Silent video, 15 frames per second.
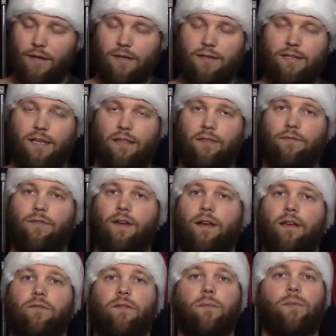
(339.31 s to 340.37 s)
10th fret
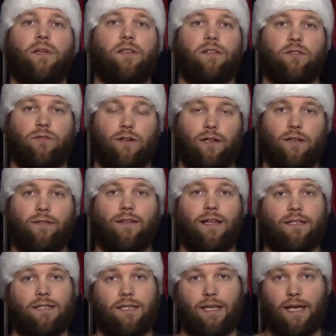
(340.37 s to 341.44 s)
of the B string,
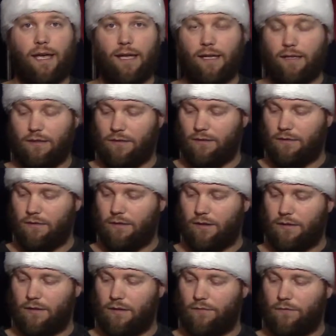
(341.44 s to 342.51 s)
that's the A.
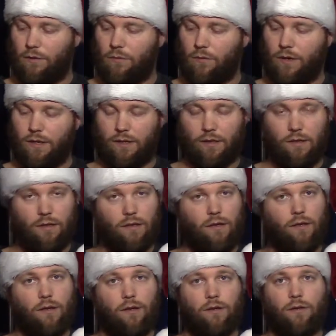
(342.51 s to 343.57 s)
And then if you want,
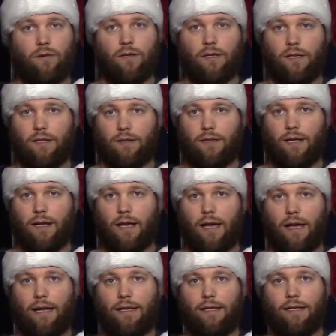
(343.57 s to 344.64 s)
you can hit that
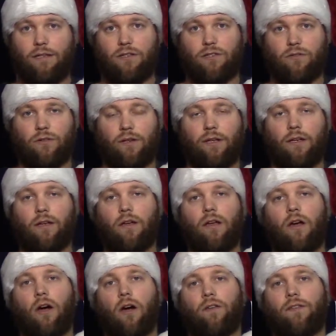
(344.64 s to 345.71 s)
high E string
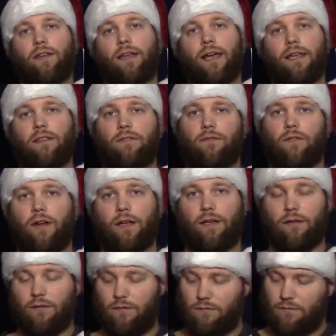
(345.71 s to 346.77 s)
on the 9th
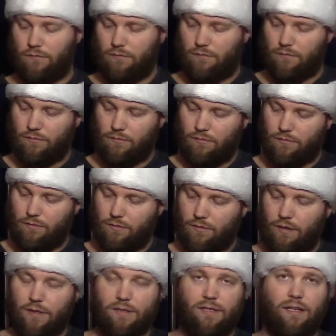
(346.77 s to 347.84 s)
fret
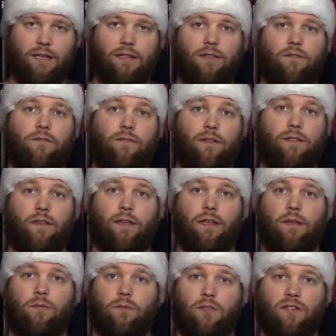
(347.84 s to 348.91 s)
to get the 5th
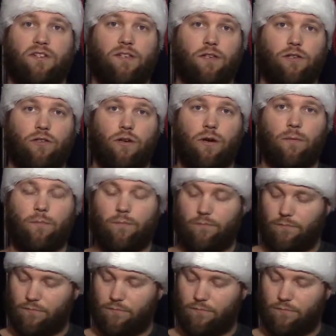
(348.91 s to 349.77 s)
again, which is C sharp.